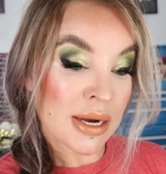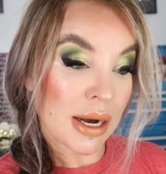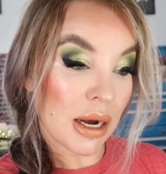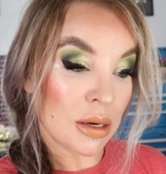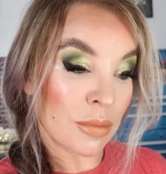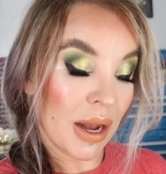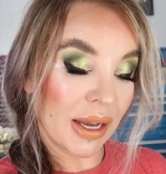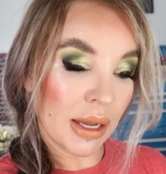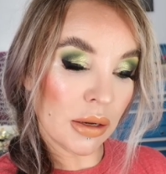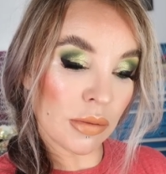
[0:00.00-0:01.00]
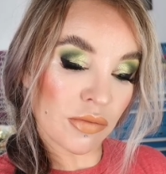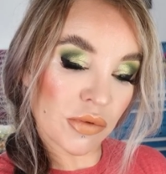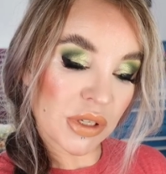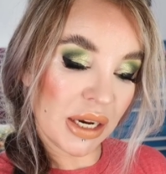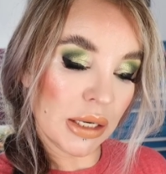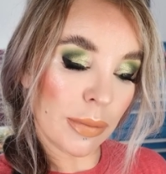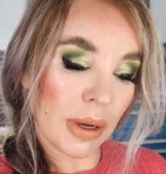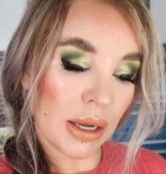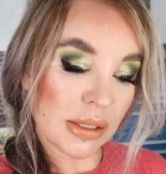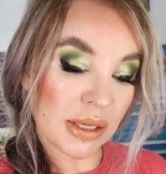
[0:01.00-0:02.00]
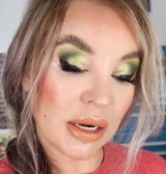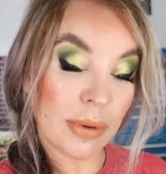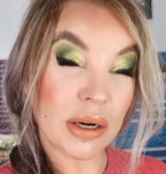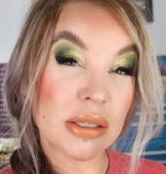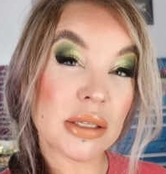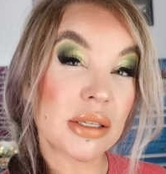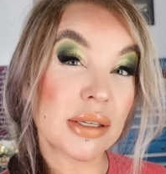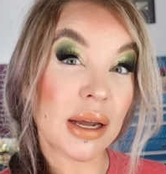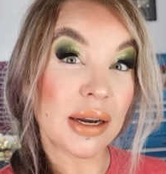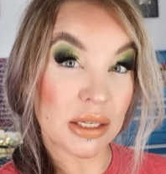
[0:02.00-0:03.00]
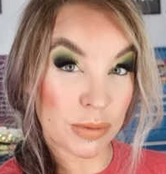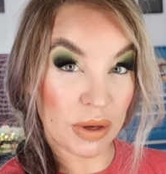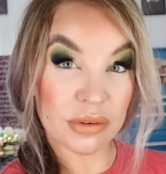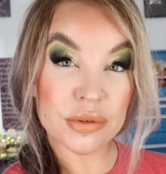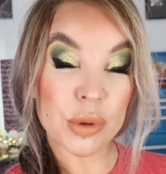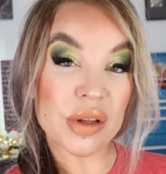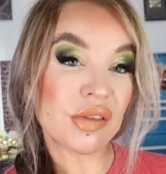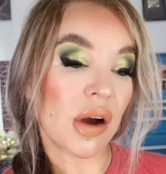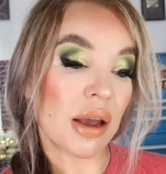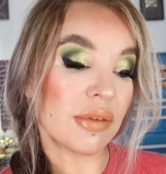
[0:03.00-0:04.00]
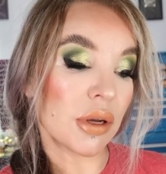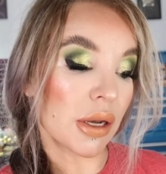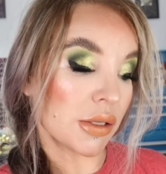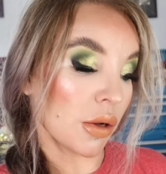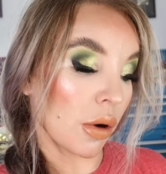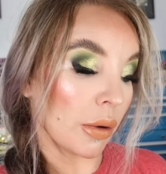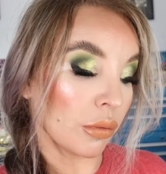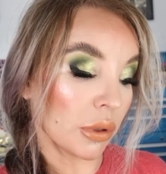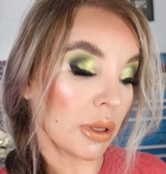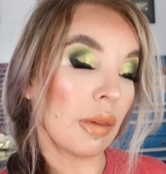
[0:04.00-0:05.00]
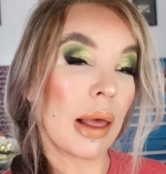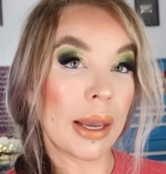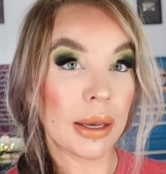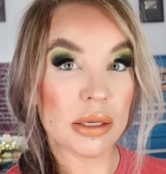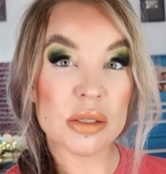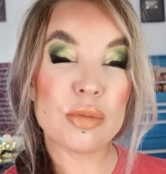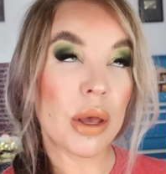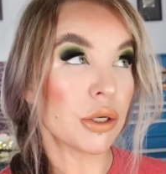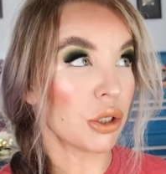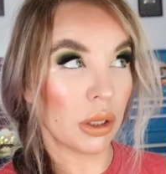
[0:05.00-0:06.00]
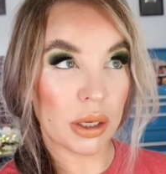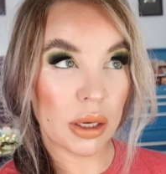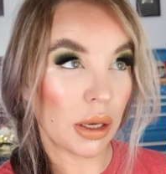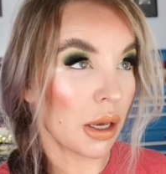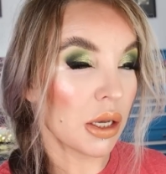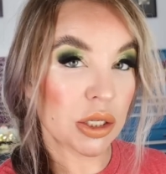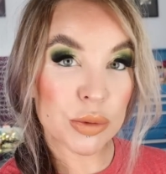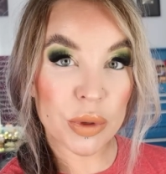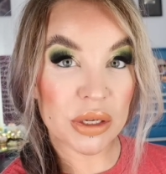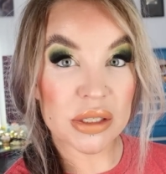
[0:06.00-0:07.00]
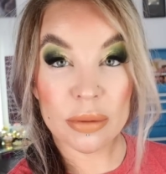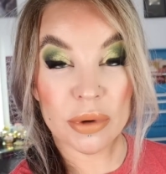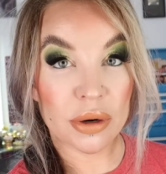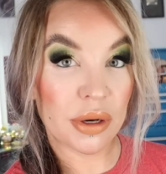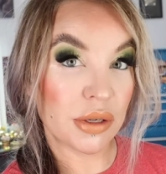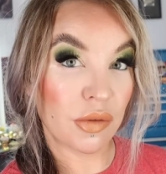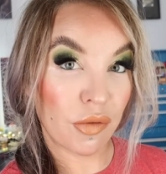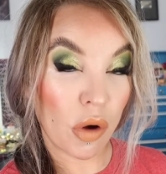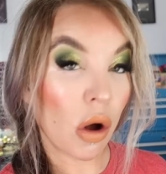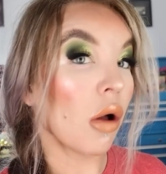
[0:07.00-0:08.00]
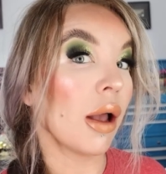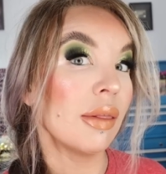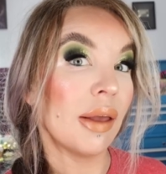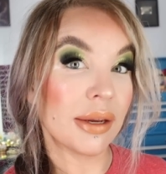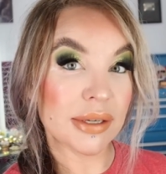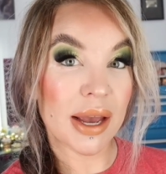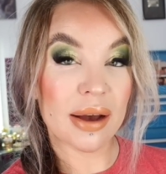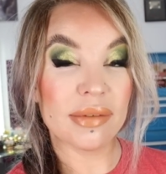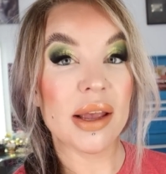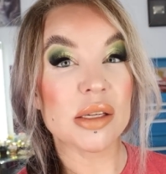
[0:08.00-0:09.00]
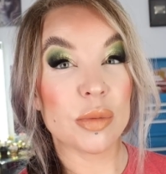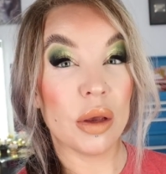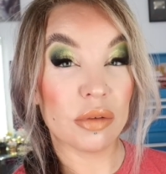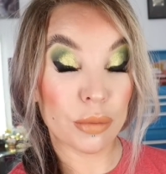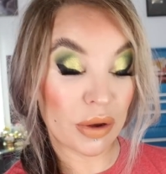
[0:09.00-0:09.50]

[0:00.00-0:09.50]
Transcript: Um, I kind of signed up and got excited about it because this has got an SPF of 25 and you guys know I really like, especially spring, summer into fall, I like to have an SPF in